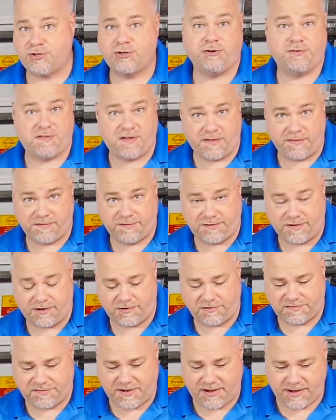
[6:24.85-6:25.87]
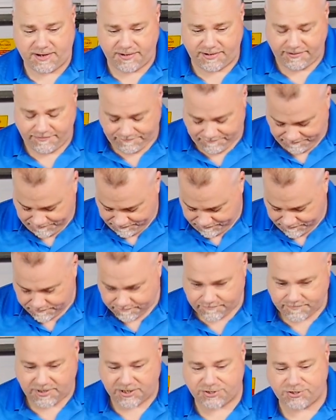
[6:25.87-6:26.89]
sure it's on the center stand.
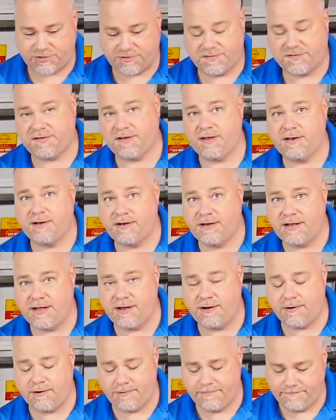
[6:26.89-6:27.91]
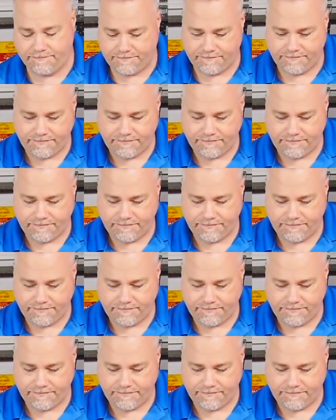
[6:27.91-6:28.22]
Make sure it's in gear.